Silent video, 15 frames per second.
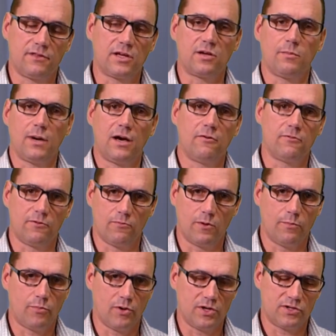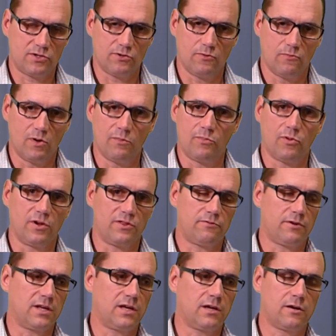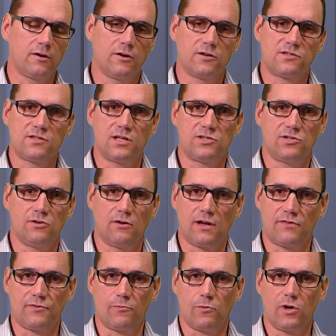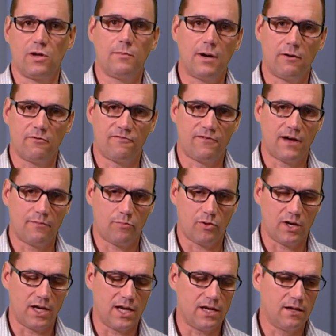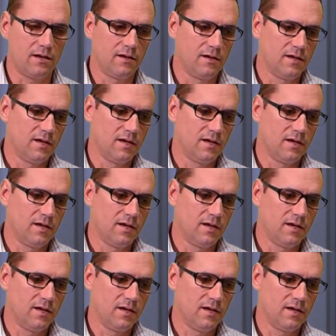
think about with 1.2 and 1.3 gigahertz that you don't have to worry about with 5.8.